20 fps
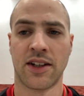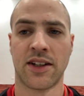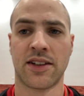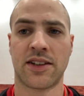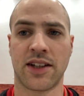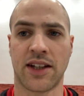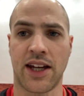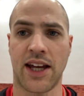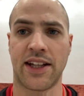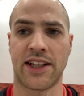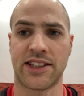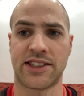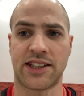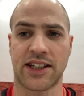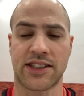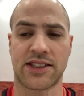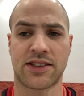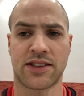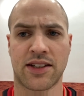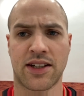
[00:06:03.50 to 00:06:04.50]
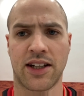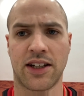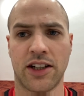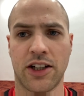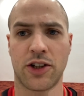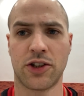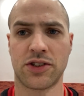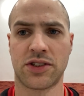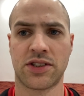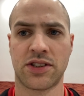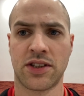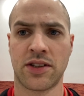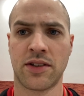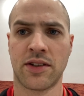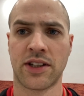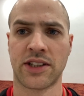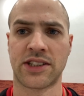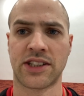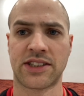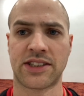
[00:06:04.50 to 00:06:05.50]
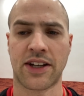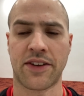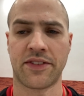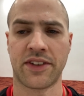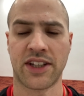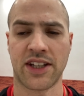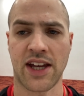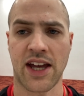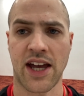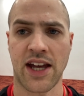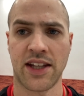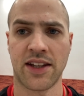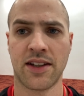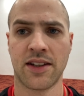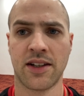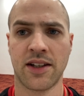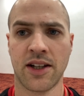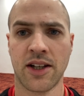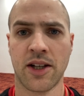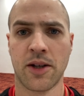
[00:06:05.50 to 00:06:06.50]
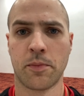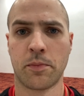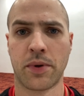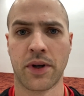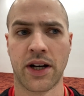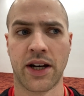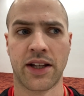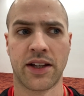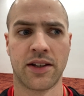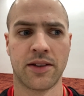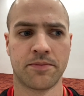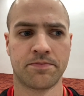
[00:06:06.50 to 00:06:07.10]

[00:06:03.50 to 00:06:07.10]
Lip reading: to 86 kilos, this is 78, but